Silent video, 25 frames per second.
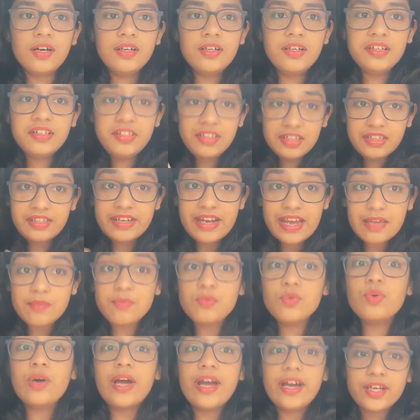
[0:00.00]
little
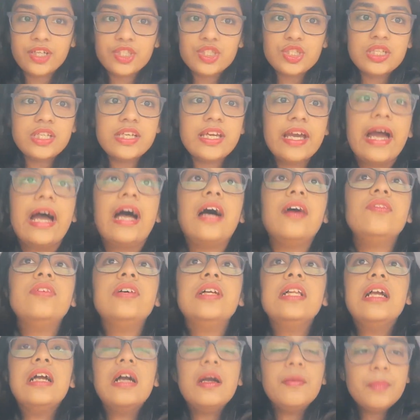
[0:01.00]
time you actually
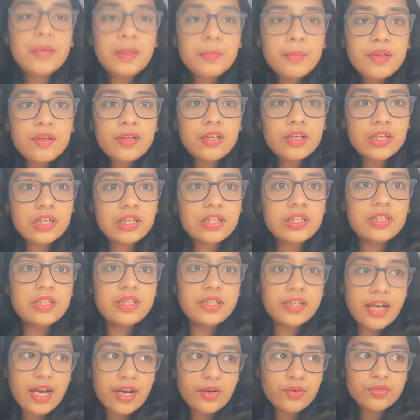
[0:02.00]
have, maybe
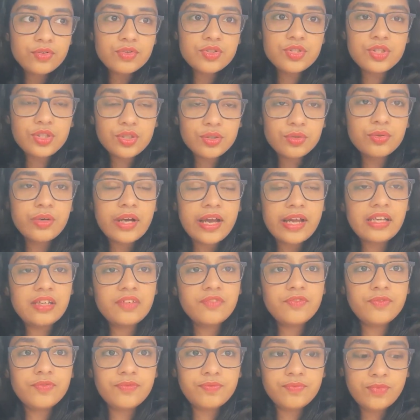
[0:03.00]
grounds you
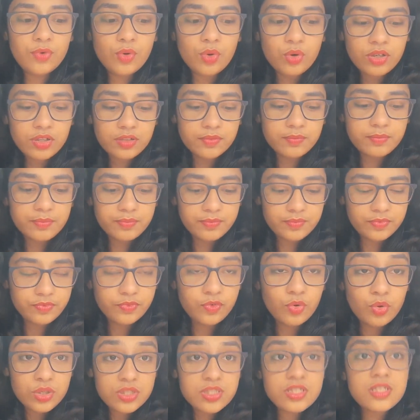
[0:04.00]
and
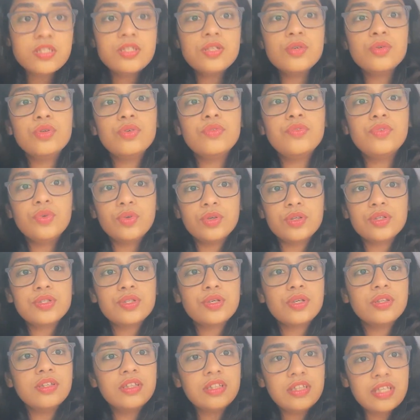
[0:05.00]
forces you to focus
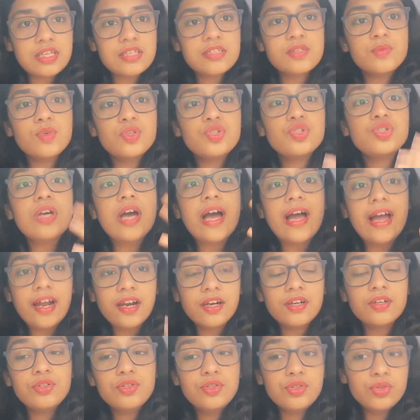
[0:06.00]
on the things which
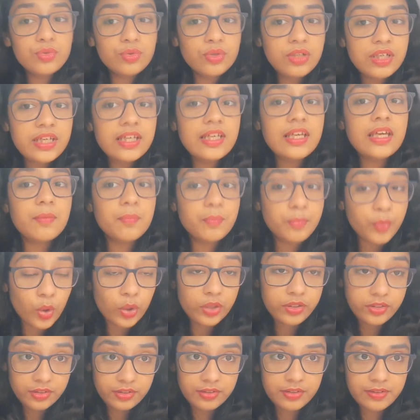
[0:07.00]
are truly
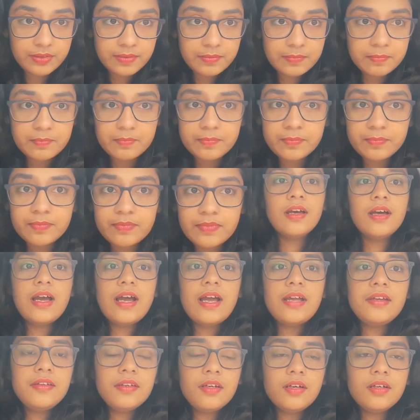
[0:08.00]
important.
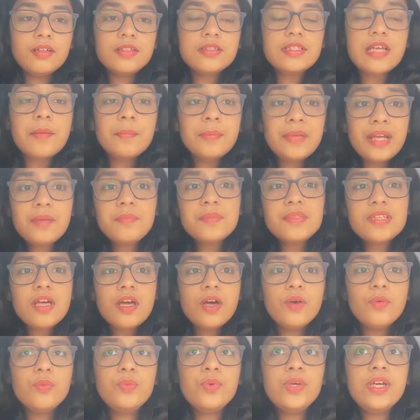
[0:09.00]
And sometimes
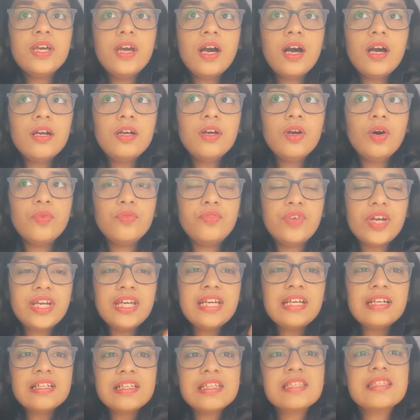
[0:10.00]
we are very
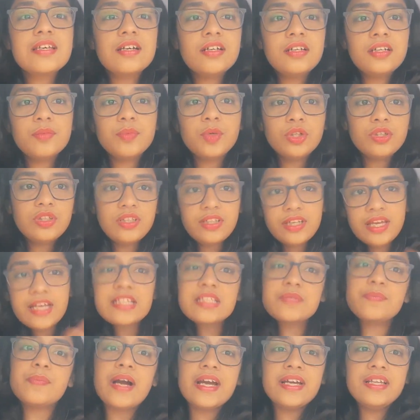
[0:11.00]
concerned about the
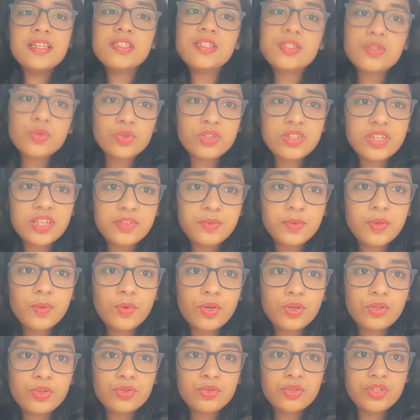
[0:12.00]
next milestone that we
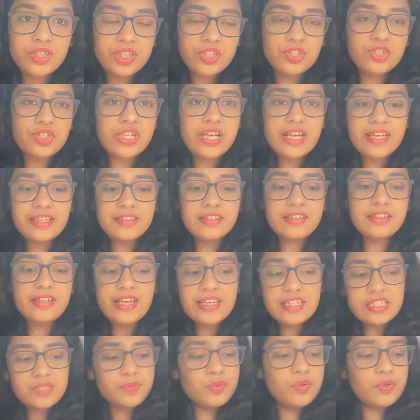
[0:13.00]
want to reach, like the next